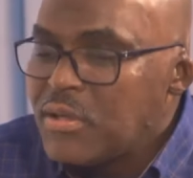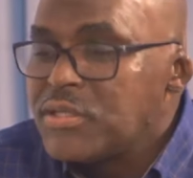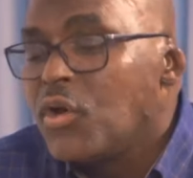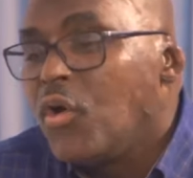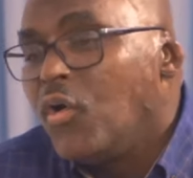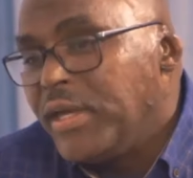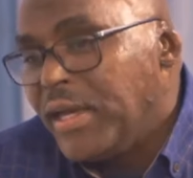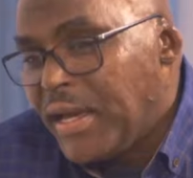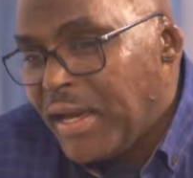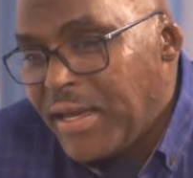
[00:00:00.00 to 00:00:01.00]
Came and said, oh
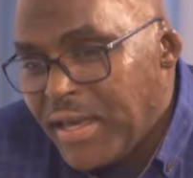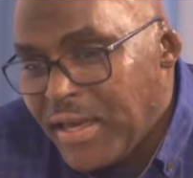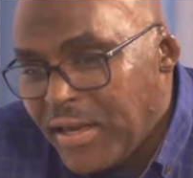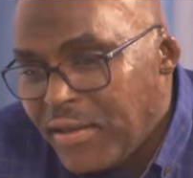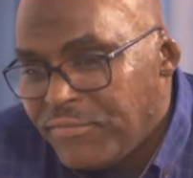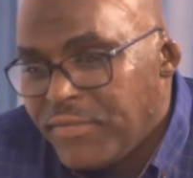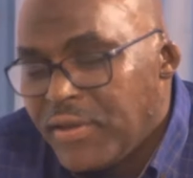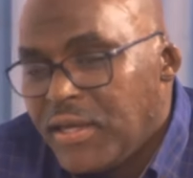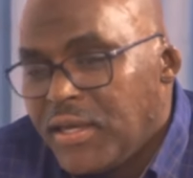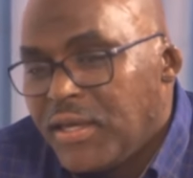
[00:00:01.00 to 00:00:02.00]
yeah, I have
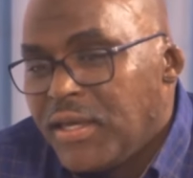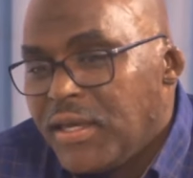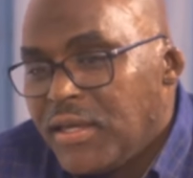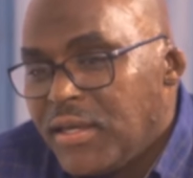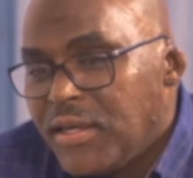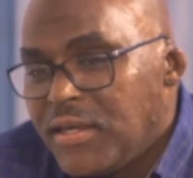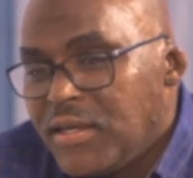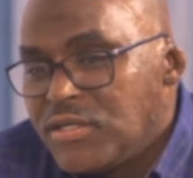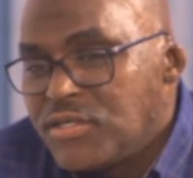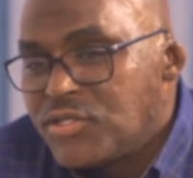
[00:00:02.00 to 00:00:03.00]

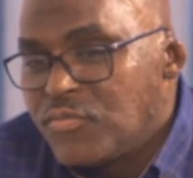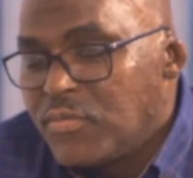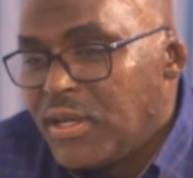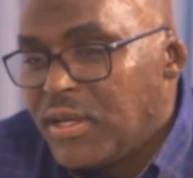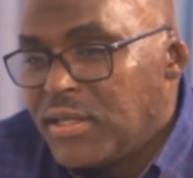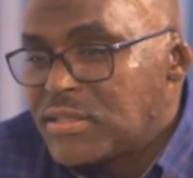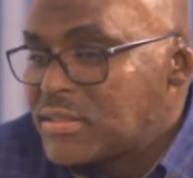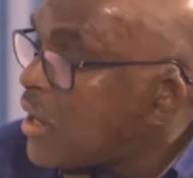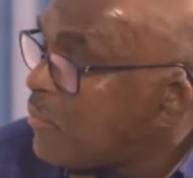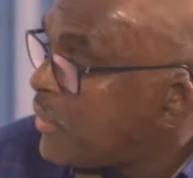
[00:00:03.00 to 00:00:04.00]
a